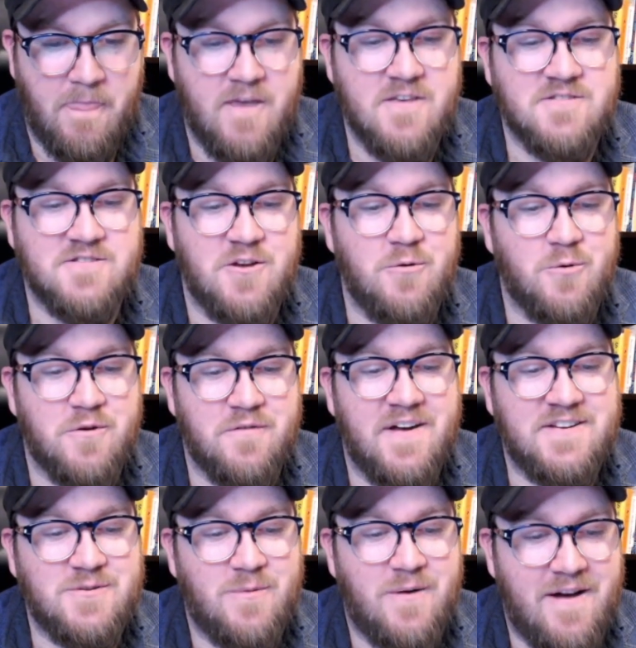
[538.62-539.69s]
So you would have
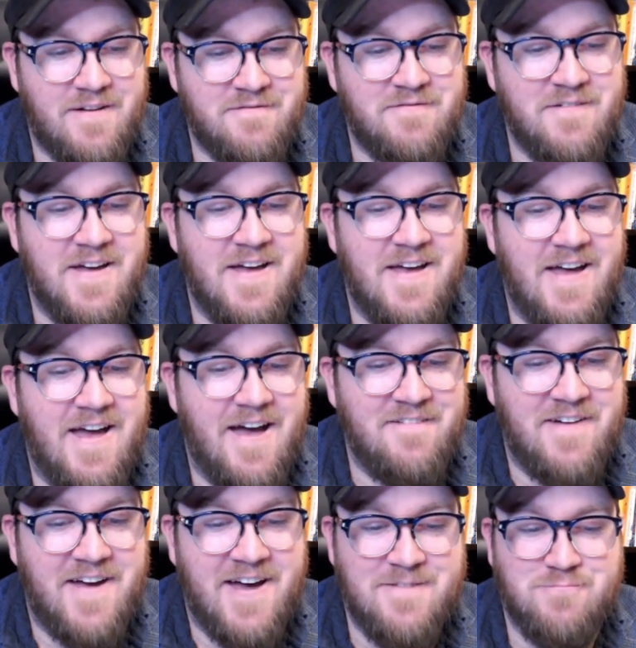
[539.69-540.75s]
had to have,
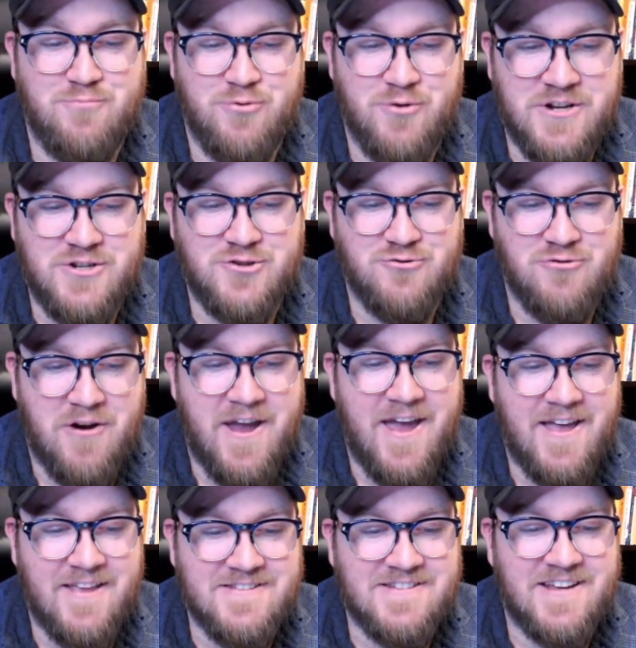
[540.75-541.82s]
have had pretty strong
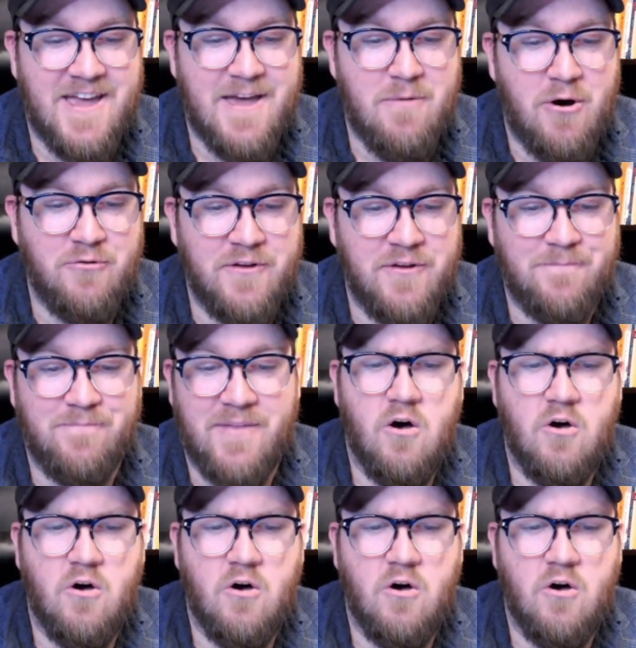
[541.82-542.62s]
hands to keep holding.